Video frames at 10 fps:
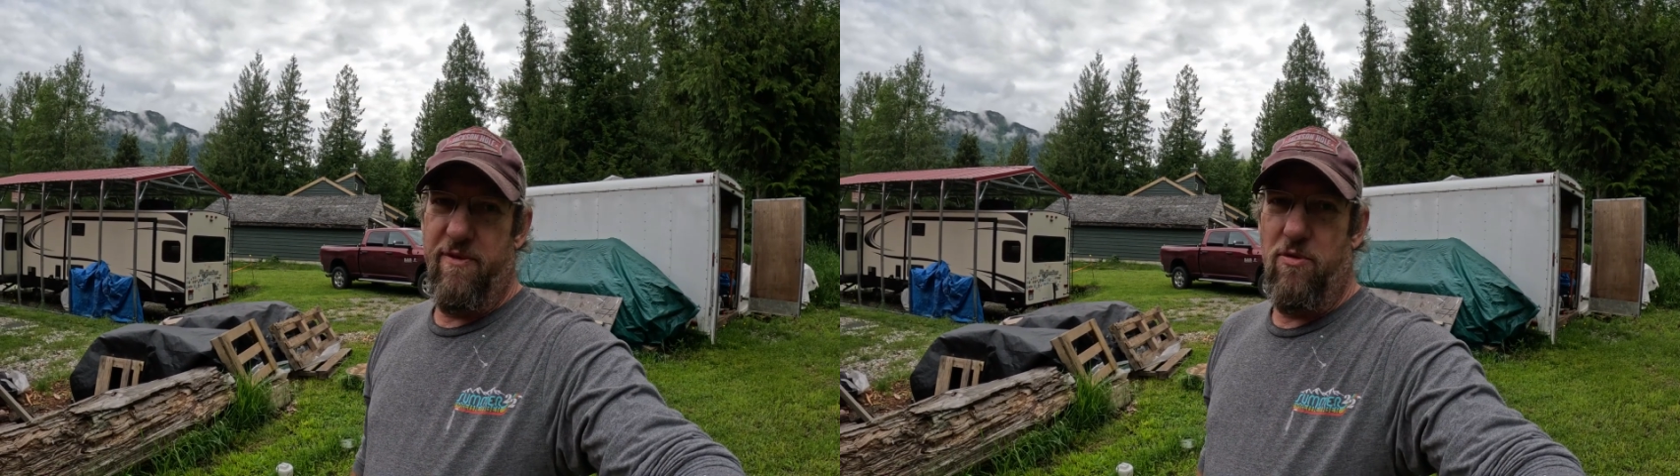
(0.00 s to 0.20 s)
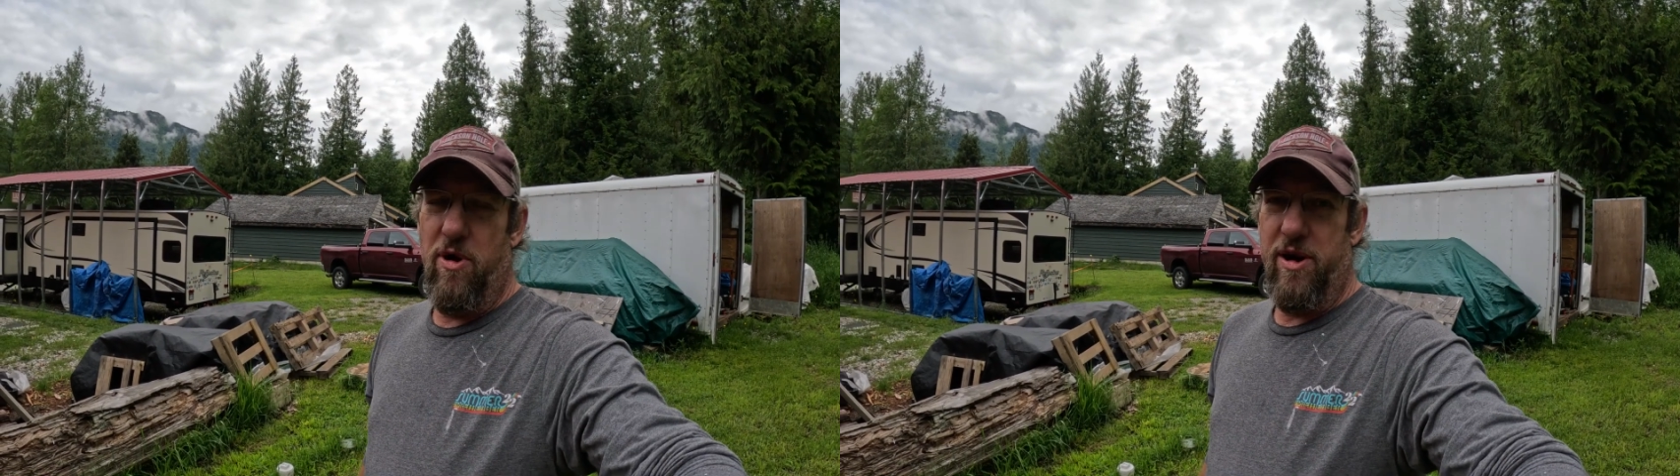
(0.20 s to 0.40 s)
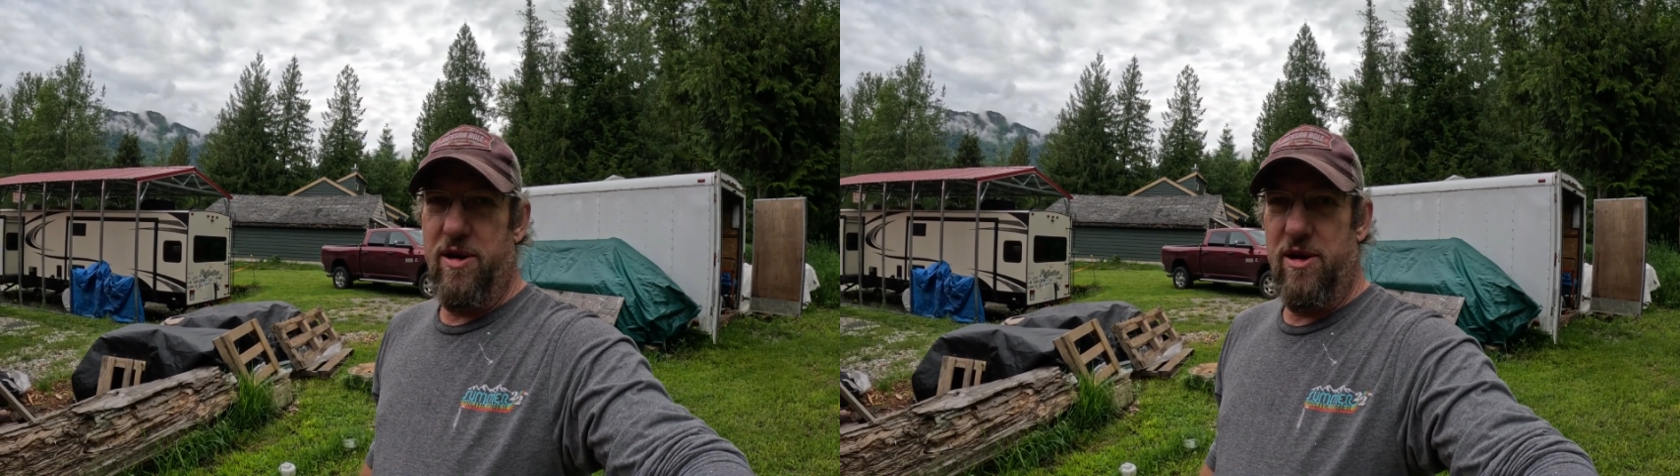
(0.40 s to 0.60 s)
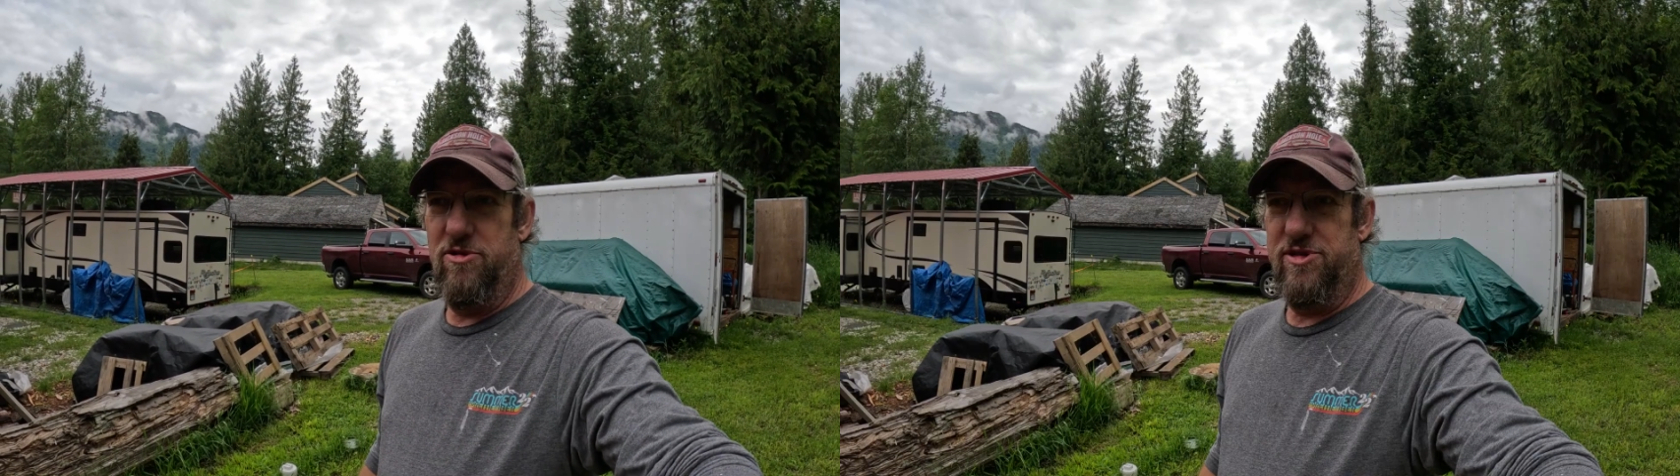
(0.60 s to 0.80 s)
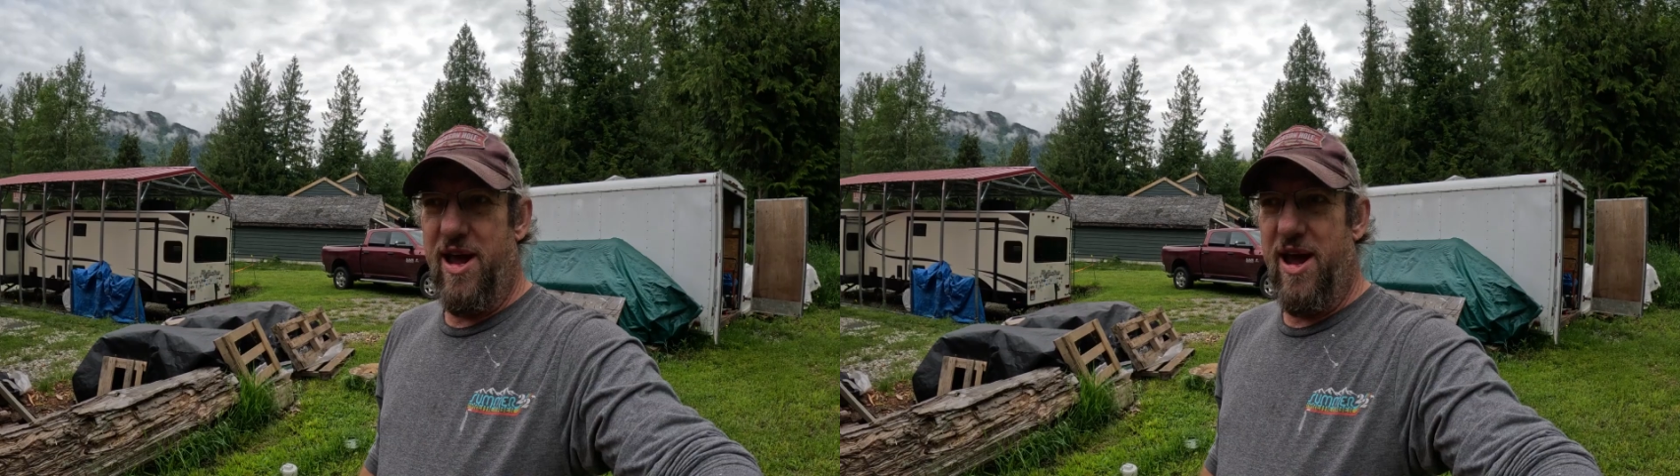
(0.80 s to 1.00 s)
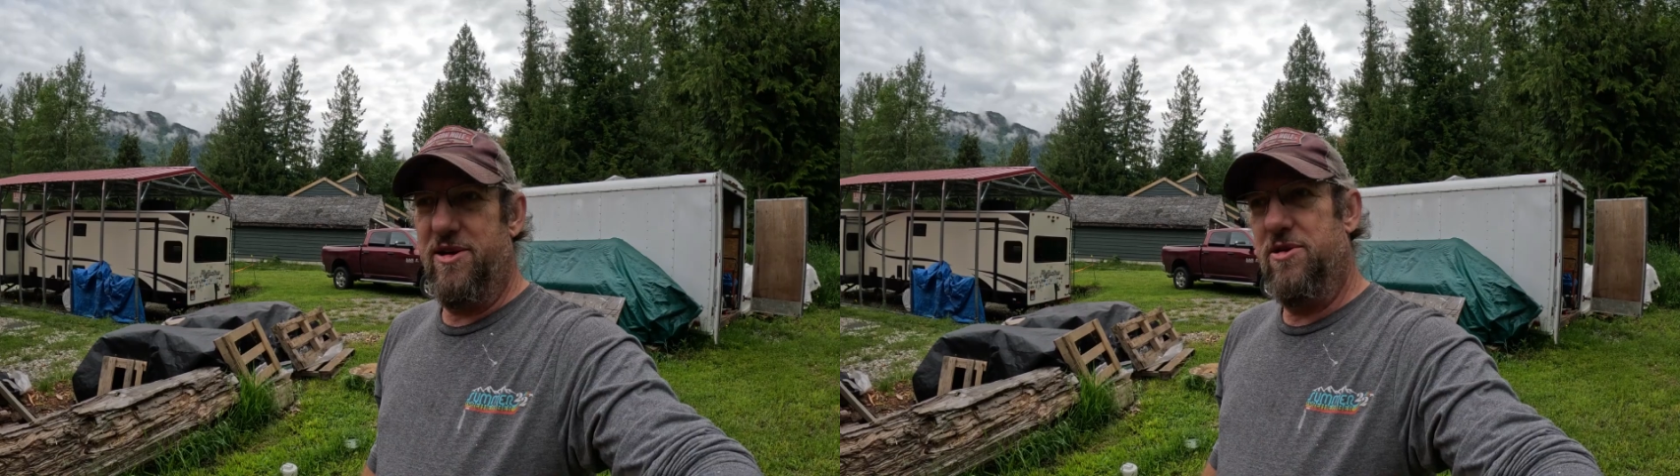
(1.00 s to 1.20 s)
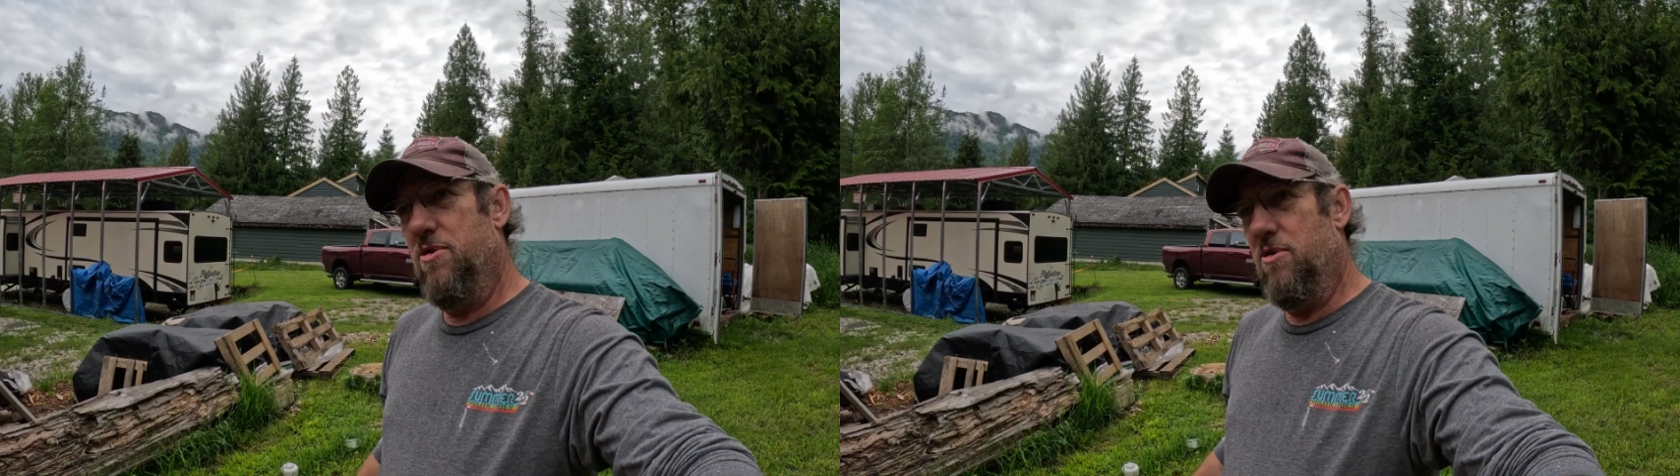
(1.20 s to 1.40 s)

before I can use that,